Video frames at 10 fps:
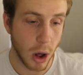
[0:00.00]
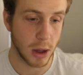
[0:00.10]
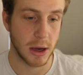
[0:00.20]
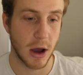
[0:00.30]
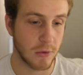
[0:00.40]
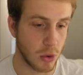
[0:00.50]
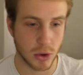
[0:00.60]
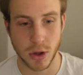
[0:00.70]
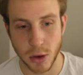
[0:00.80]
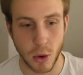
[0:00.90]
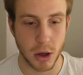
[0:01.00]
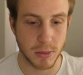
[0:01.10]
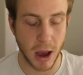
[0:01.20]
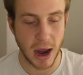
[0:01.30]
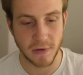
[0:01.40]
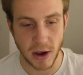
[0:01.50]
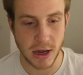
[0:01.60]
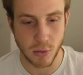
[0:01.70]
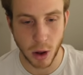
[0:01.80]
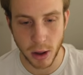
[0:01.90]
wallet. Now, of course, there's other wallets, but
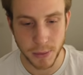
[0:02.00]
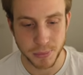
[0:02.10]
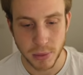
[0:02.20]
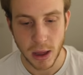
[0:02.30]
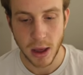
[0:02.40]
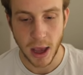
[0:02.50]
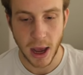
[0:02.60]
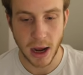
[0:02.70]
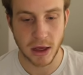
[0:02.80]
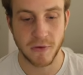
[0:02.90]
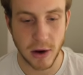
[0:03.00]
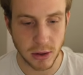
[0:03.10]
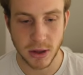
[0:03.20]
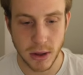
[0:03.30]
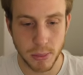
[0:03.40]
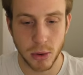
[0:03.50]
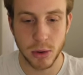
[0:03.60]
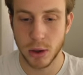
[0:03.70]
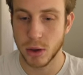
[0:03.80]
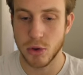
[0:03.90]
NFID wallet. And it's fairly
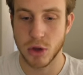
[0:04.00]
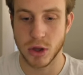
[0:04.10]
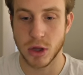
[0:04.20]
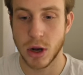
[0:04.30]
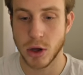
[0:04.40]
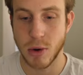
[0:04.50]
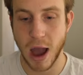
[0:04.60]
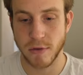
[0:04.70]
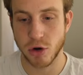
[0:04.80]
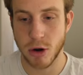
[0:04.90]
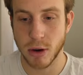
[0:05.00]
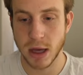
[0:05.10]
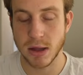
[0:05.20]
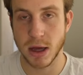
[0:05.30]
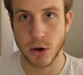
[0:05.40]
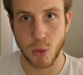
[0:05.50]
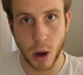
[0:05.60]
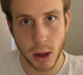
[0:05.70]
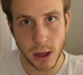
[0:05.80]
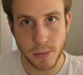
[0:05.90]
simple. You just, you know, you have your tokens in
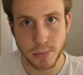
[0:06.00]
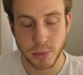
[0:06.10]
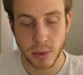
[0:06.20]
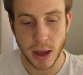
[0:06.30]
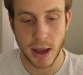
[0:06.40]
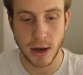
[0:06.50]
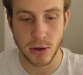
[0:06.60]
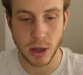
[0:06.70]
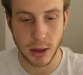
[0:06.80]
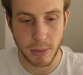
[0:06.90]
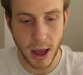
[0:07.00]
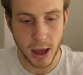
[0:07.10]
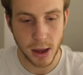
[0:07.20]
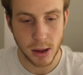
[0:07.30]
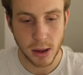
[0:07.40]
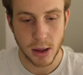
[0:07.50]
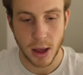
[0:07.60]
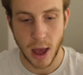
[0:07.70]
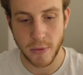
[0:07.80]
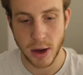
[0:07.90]
your wallet and you click pay
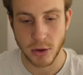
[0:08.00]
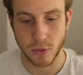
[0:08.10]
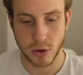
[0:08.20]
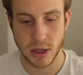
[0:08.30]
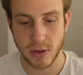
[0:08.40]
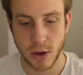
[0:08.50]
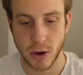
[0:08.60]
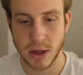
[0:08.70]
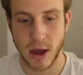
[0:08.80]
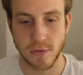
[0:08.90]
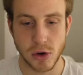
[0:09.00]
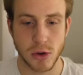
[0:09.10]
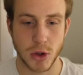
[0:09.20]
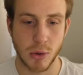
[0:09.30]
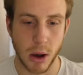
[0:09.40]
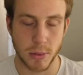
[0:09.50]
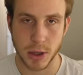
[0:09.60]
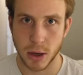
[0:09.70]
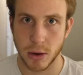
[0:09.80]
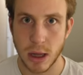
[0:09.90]
and then you'll receive the tokens after you do
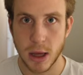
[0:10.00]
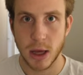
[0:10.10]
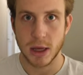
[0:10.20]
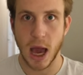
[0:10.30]
swap. So